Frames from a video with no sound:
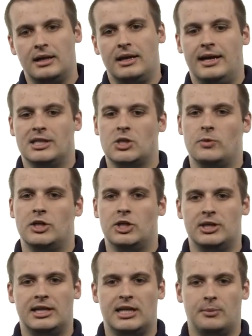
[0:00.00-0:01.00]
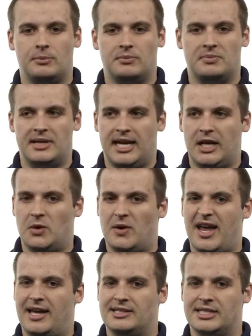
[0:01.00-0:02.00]
And so we could end up getting
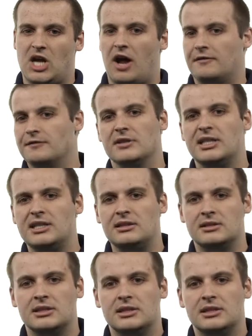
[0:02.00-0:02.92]
away scot-free.